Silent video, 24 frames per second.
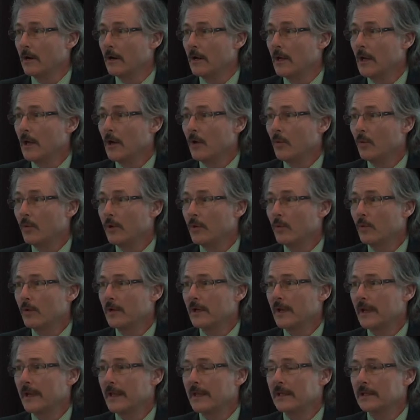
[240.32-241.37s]
uh, if
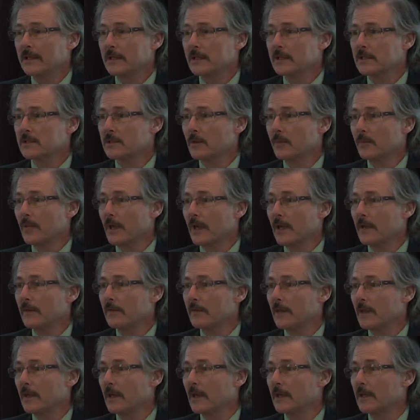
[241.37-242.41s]
there's equal
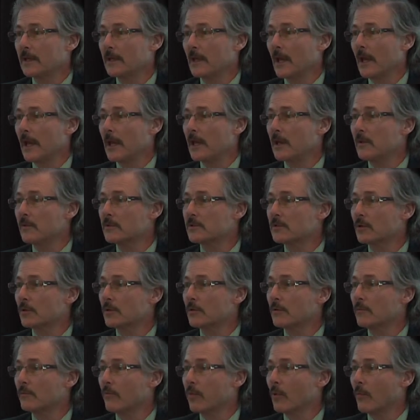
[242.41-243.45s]
distribution of care,
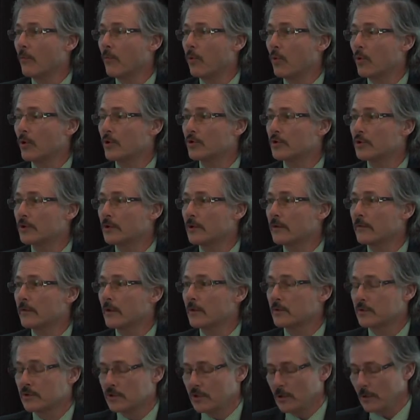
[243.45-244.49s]
we would
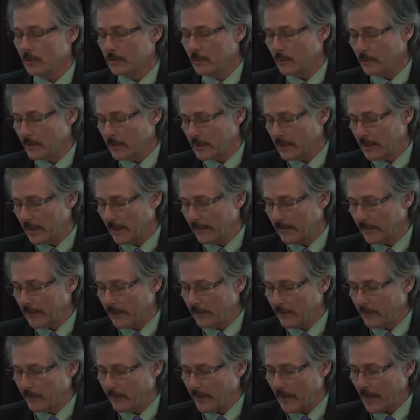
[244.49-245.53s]
anticipate then
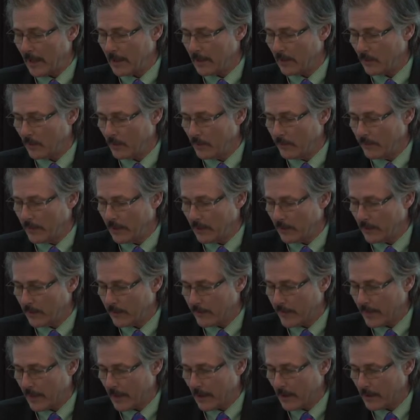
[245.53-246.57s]
a certain
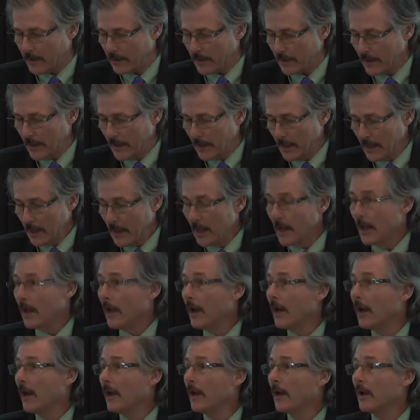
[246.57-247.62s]
proportion of those children with
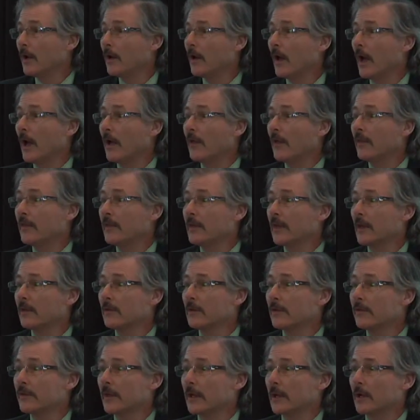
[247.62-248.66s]
cleft lip and palate
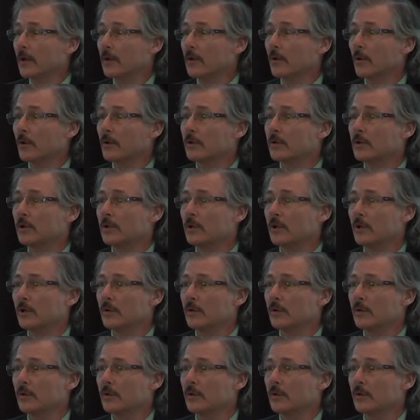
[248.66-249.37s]
would be repaired.